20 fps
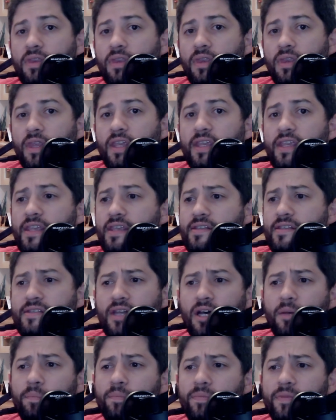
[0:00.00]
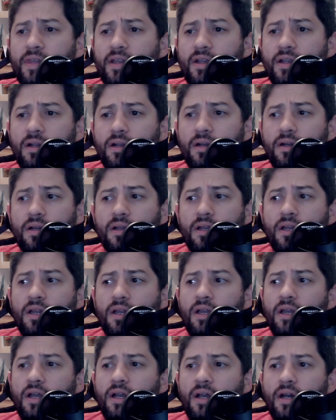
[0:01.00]
He's up there.
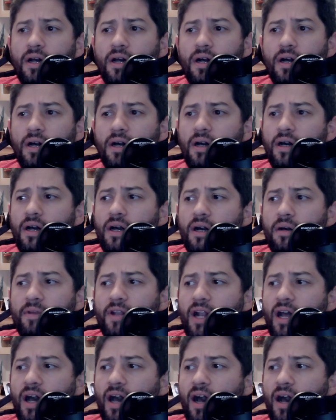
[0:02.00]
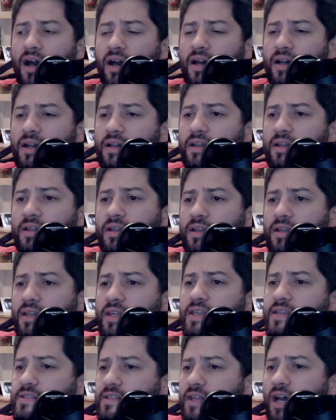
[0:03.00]
I mean,
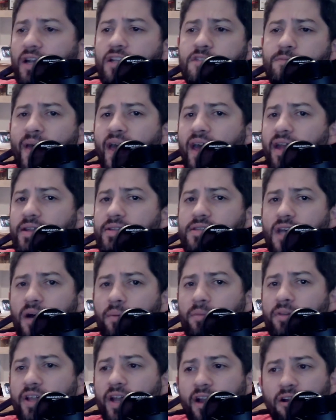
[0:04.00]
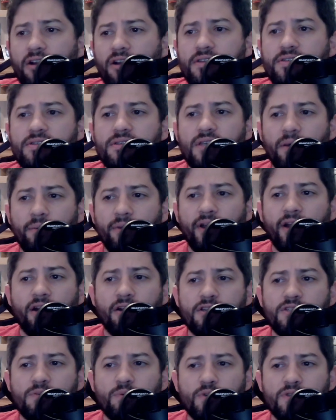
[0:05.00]
he's not as bad as Kamala Harris. Kamala
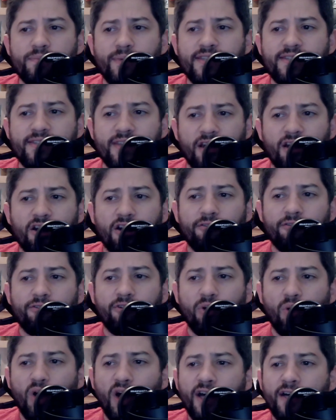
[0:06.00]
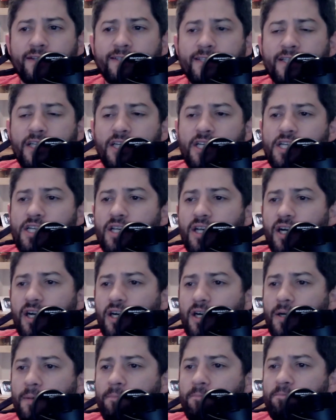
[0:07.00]
Harris was my senator for a while.
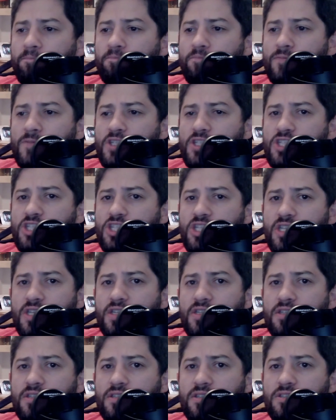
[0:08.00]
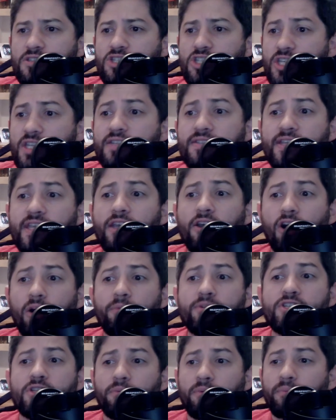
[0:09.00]
Um, she's she is a
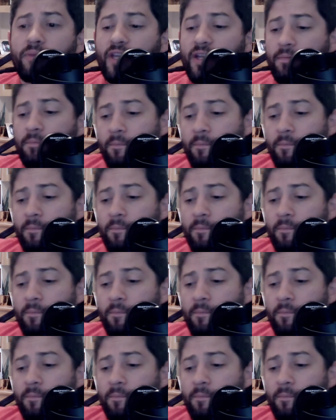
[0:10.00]
garbage human being,